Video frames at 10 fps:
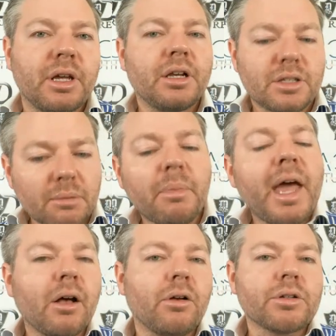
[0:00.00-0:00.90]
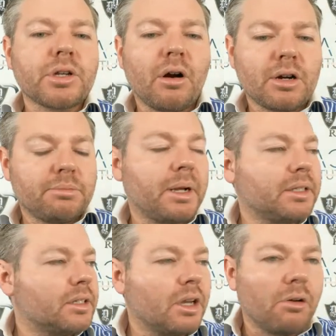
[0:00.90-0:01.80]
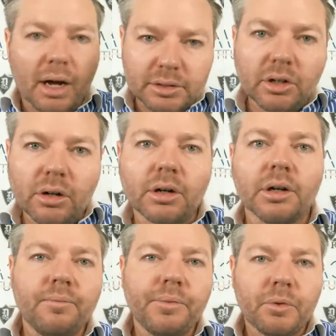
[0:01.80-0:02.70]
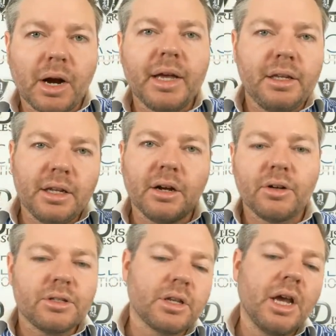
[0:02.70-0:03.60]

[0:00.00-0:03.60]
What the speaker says: because the males are expected to go out and earn, right? You know, because